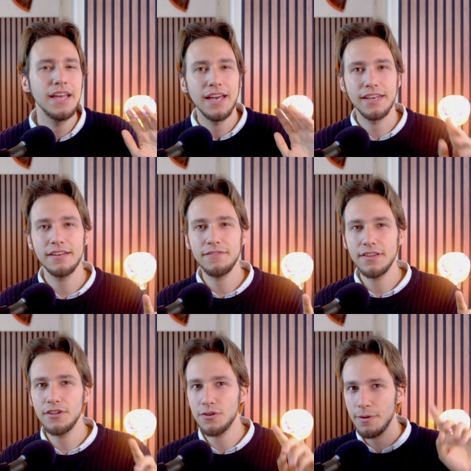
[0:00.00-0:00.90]
I did a
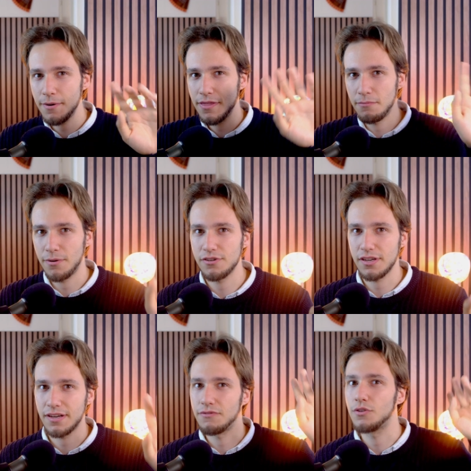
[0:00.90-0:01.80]
video about the
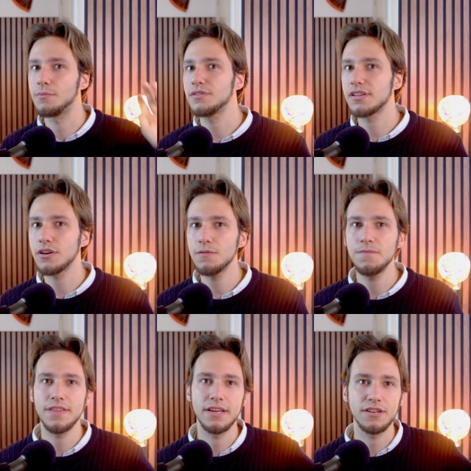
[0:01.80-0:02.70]
project a few months ago.
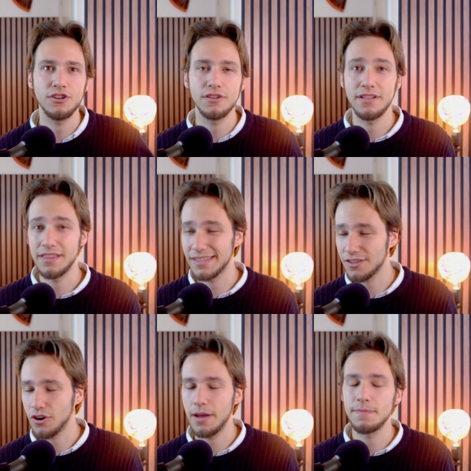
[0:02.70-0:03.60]
They
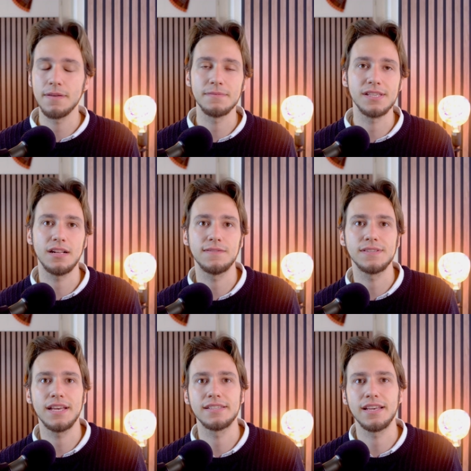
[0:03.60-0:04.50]
described
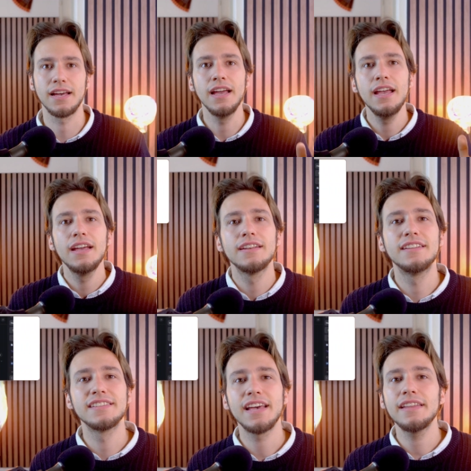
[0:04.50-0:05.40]
themselves as a
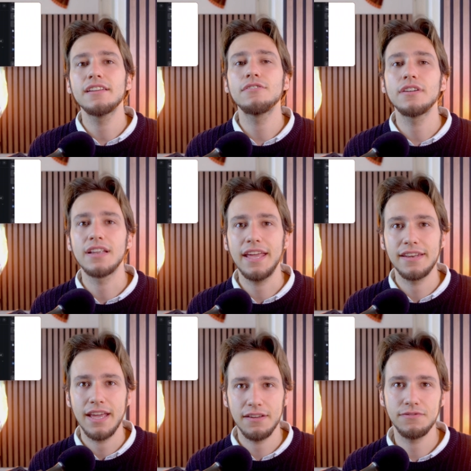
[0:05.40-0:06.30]

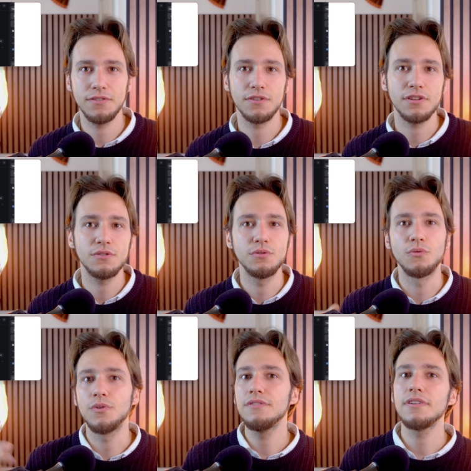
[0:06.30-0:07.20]
designer-led effort to
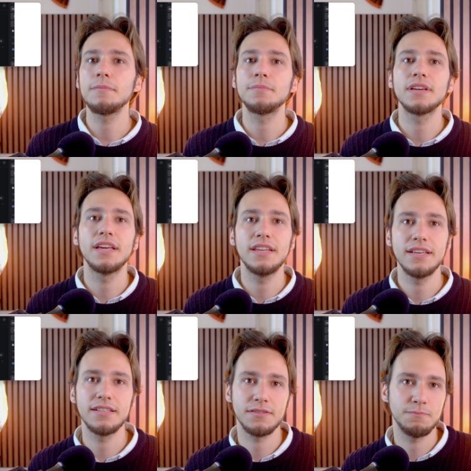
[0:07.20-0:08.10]
revamp
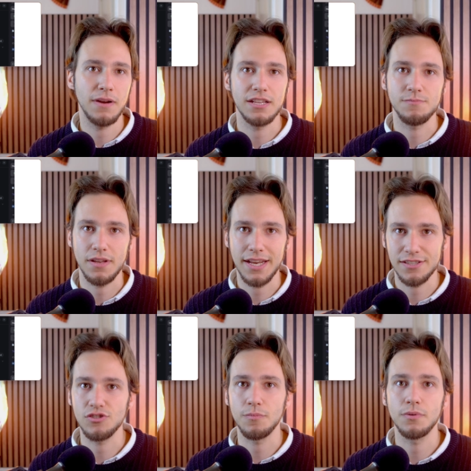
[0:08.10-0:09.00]
KDE's Plasma
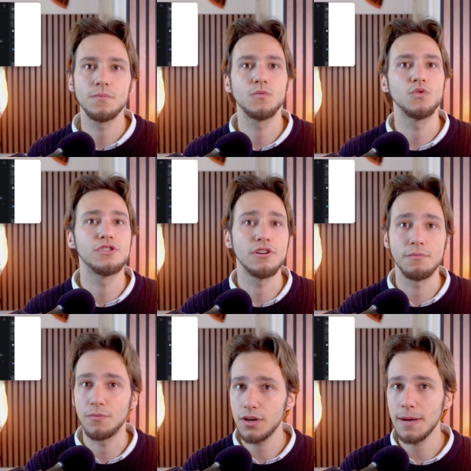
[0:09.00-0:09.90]
desktop. We share
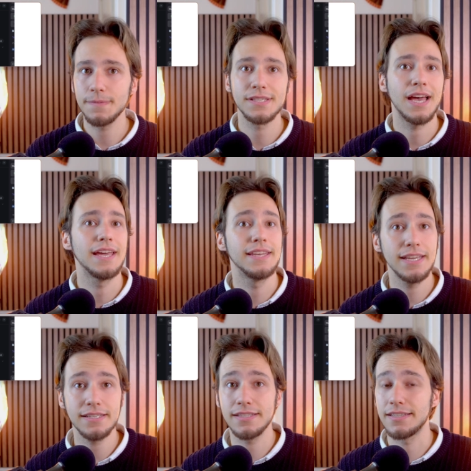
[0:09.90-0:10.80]
mockups,
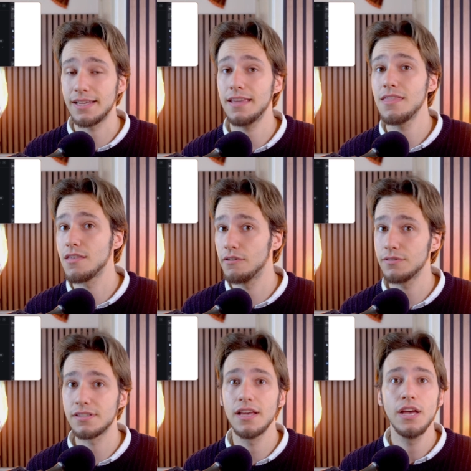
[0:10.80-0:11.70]
ideas, design
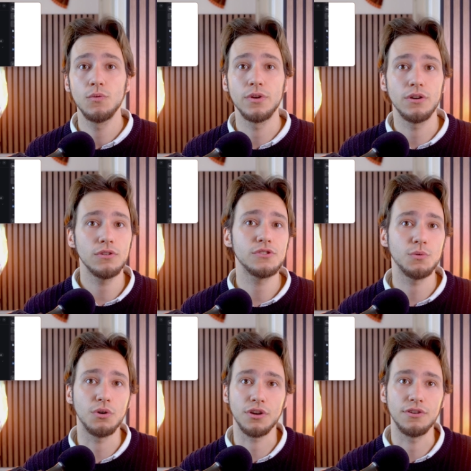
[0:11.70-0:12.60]
thoughts, we also
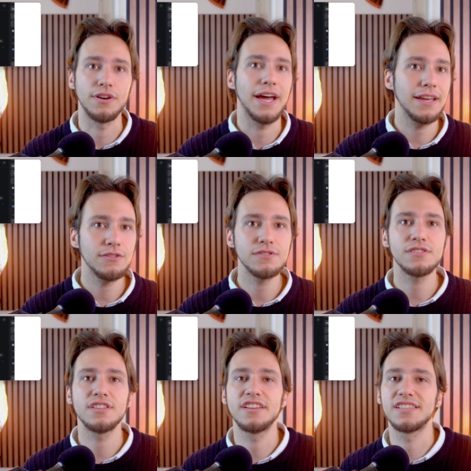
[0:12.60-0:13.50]
work on icons,
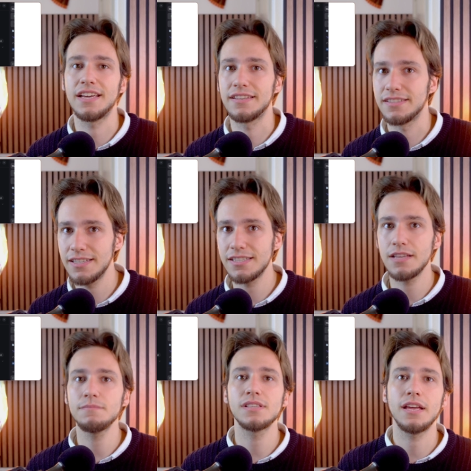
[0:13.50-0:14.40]
design
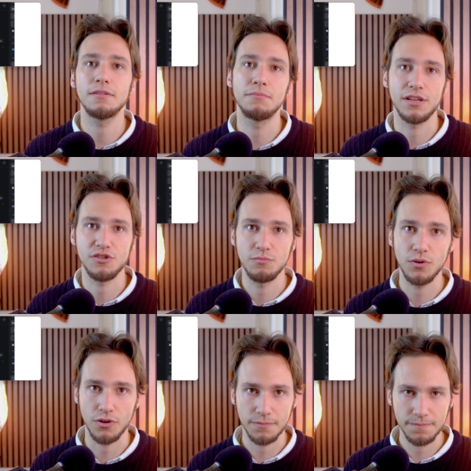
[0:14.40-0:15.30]
systems, and much
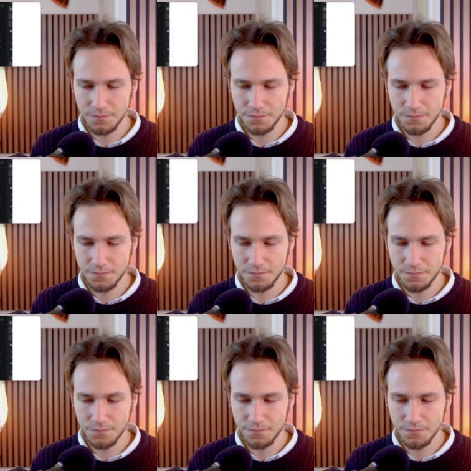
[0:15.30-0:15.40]
more.